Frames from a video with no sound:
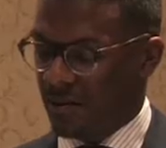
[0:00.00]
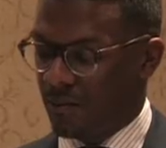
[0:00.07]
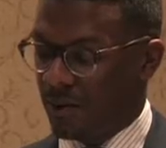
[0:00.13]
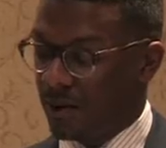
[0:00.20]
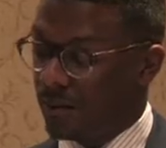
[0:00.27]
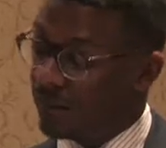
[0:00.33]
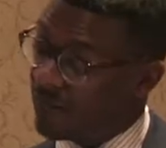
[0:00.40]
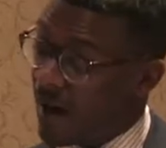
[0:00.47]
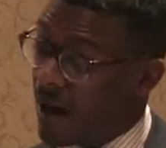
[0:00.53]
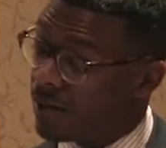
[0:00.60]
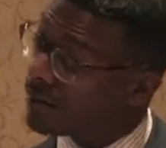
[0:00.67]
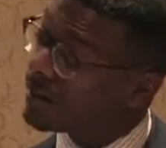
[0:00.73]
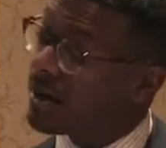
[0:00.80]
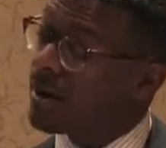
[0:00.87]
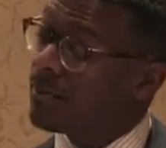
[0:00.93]
We
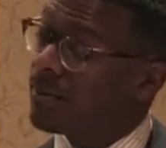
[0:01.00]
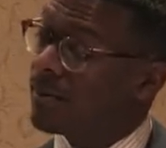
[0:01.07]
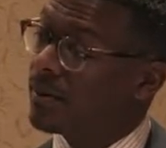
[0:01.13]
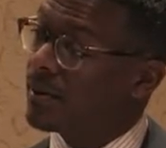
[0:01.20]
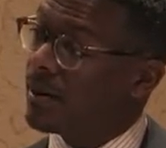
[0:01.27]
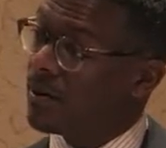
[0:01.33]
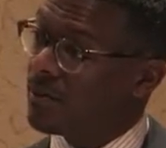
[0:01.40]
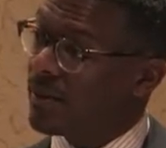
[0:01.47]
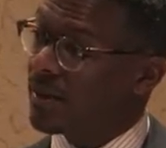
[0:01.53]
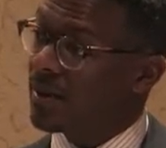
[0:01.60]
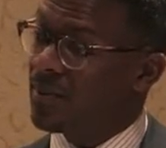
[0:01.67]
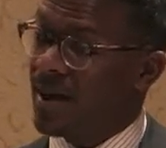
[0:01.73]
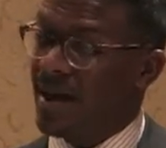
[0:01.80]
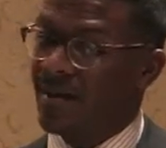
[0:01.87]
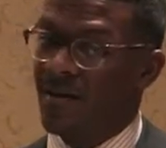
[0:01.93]
followed up, and I'll
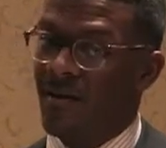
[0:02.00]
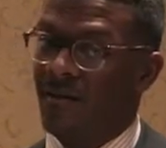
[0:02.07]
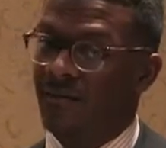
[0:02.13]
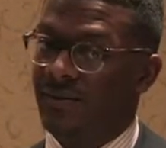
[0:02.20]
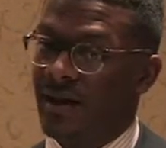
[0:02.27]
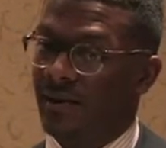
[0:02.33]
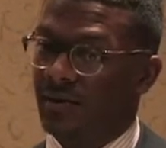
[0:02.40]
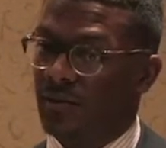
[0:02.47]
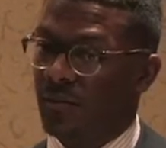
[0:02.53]
piggyback off Dr.